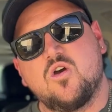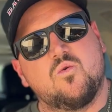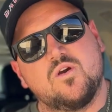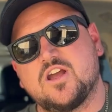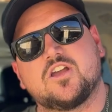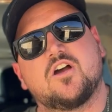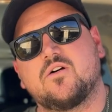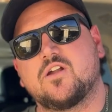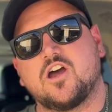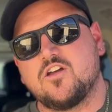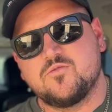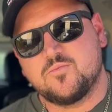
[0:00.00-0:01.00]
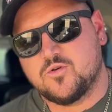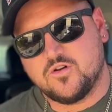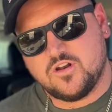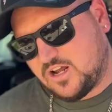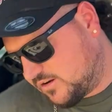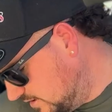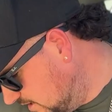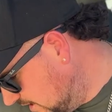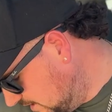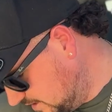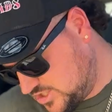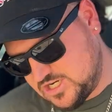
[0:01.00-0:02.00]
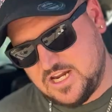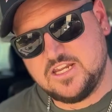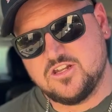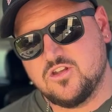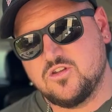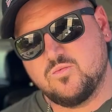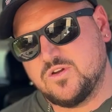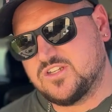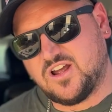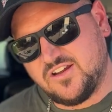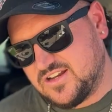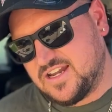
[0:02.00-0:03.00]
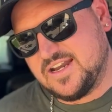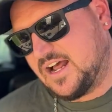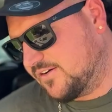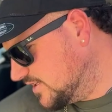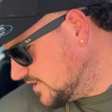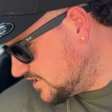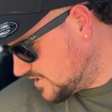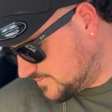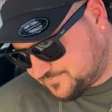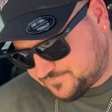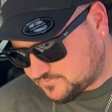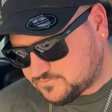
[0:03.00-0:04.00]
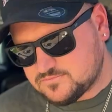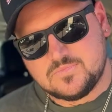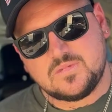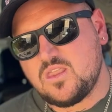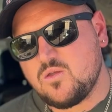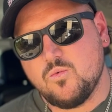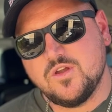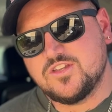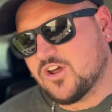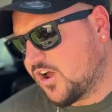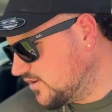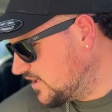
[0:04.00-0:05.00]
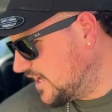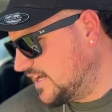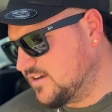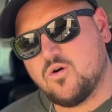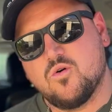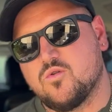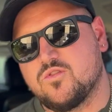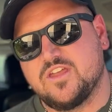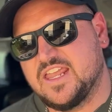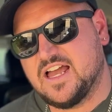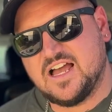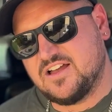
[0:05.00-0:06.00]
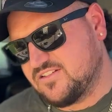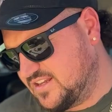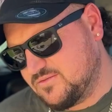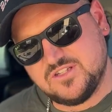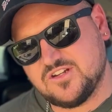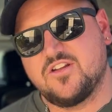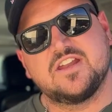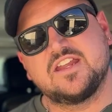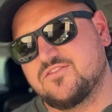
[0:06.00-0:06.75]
We're not going overboard like we did in the GU. We don't need ovens. We don't need all the, uh, we don't need